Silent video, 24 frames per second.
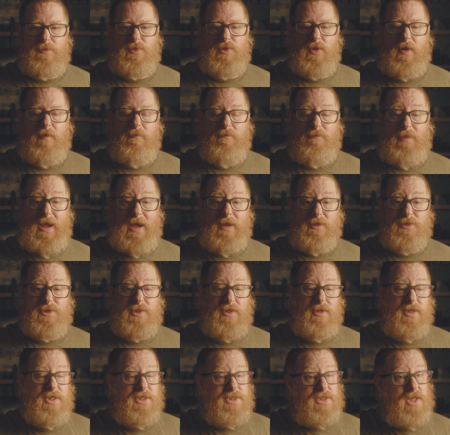sort of bounce
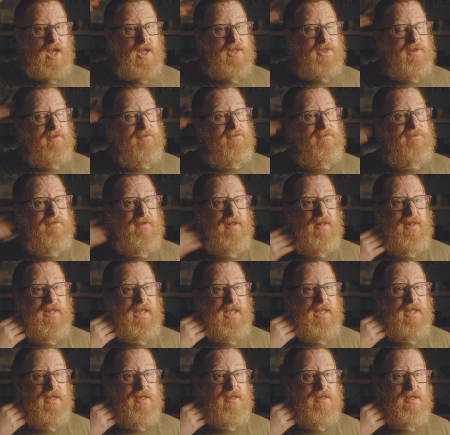on this side to fill
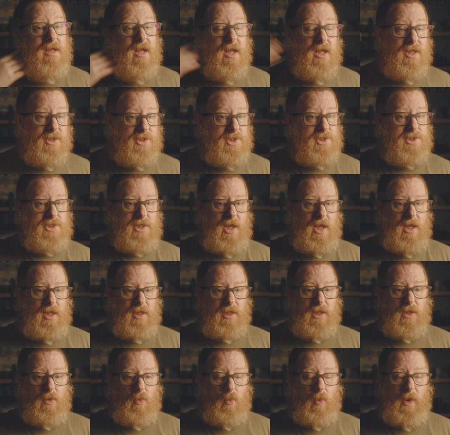in. Just a
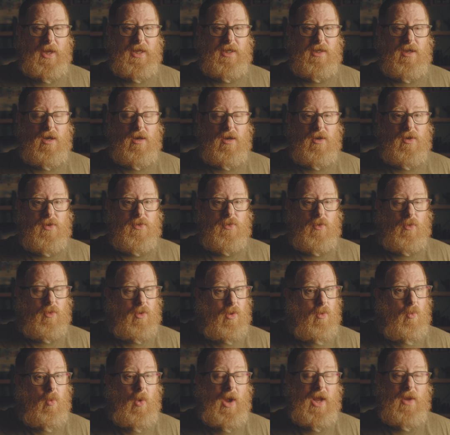little white card or a
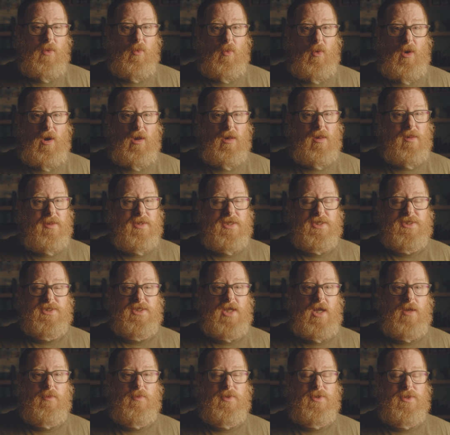white wall on this
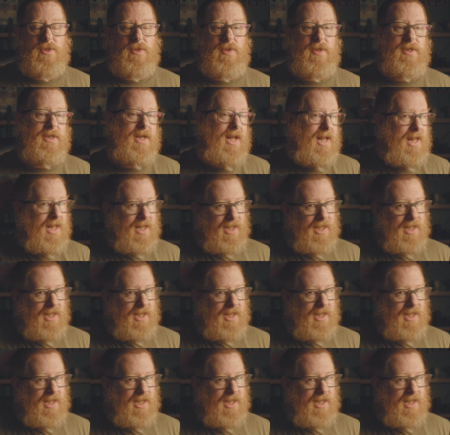side would do it.